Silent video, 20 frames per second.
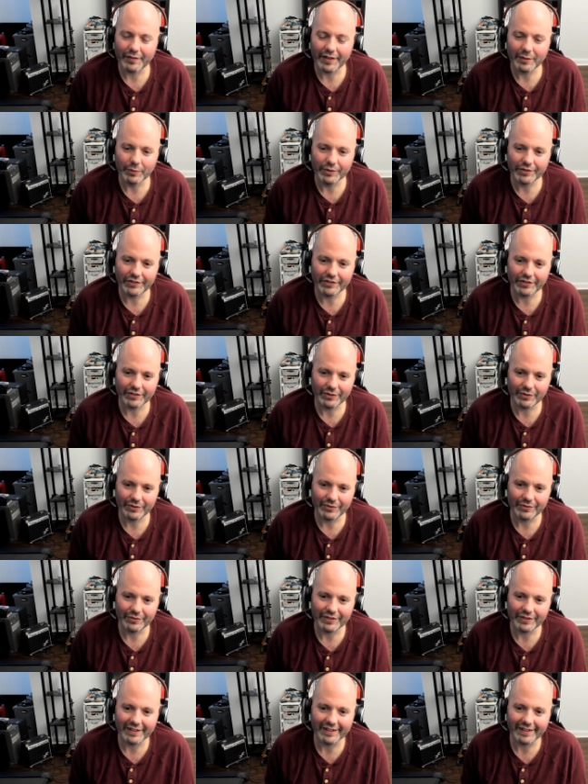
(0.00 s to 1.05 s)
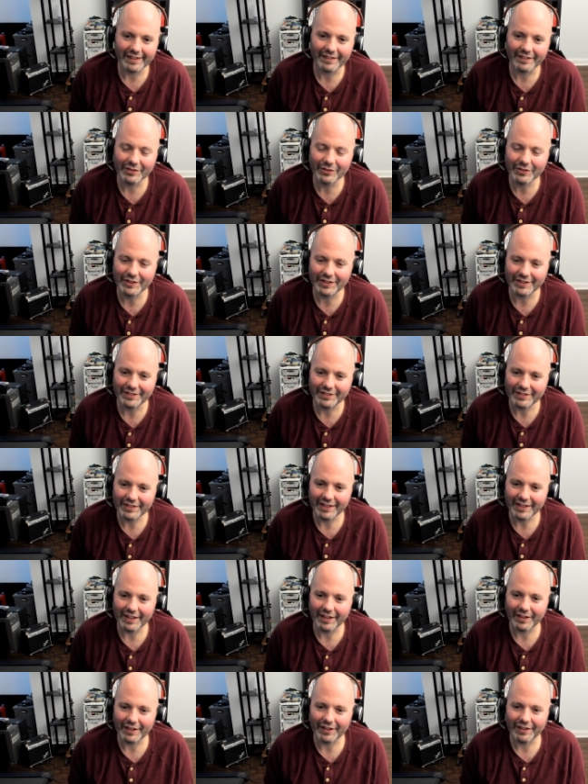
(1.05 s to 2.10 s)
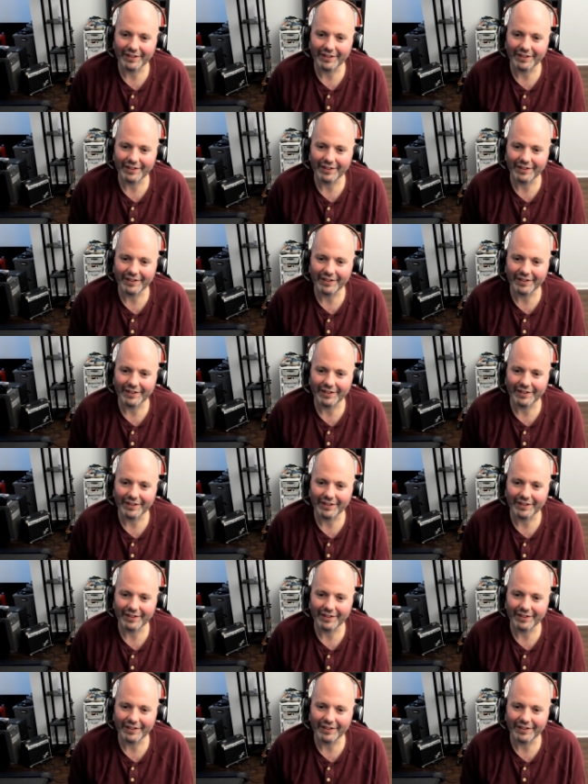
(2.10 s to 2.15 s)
if they were to look at